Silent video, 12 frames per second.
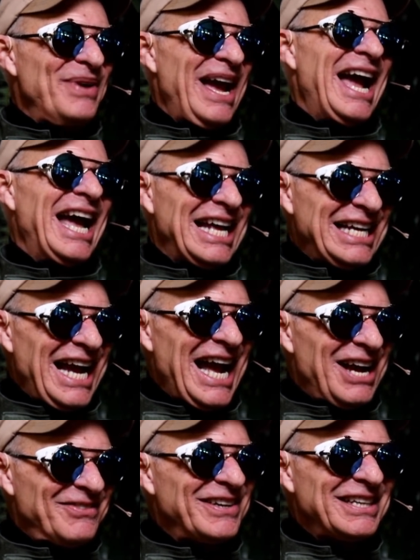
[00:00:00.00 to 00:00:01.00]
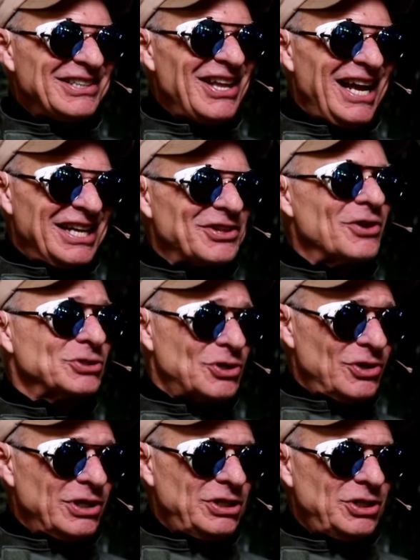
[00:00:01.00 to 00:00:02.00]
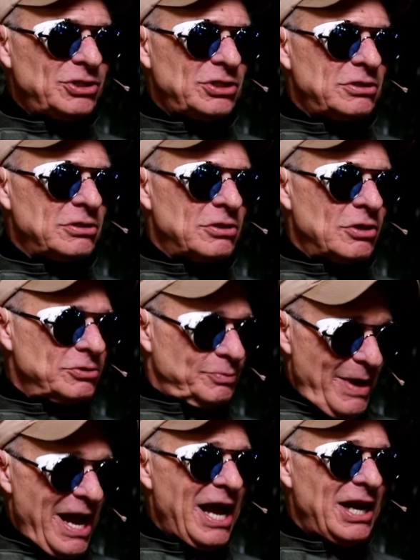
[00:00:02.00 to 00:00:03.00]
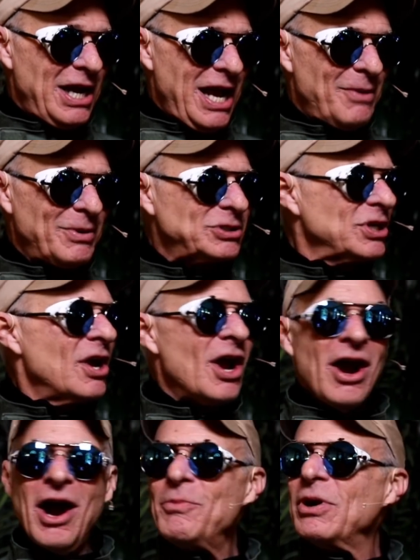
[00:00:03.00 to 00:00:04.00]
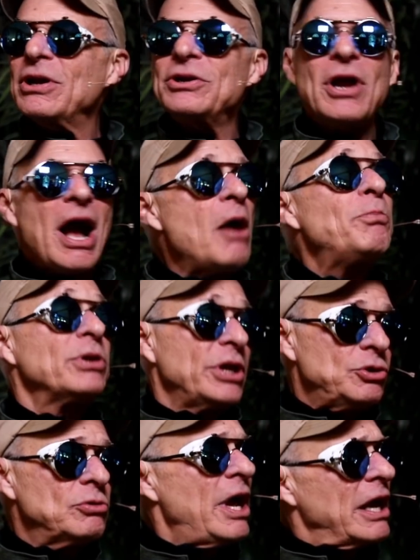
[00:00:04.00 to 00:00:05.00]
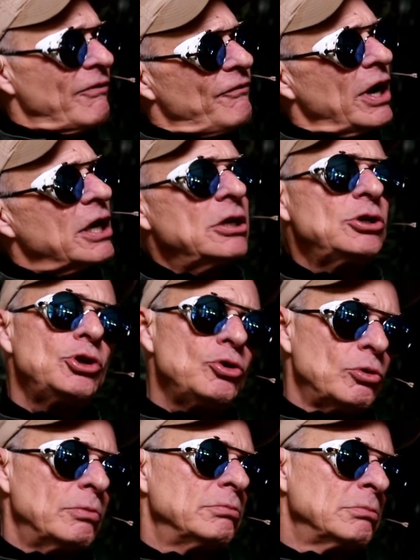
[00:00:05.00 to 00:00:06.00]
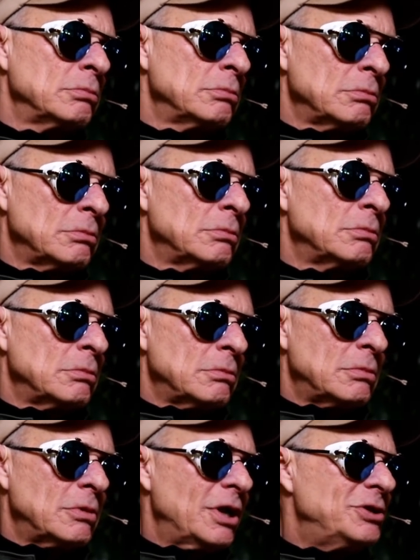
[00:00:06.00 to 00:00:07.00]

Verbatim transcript: bad habit, like those cookies, those bad habits. I'm gonna, I'll play you like a fucking tune. And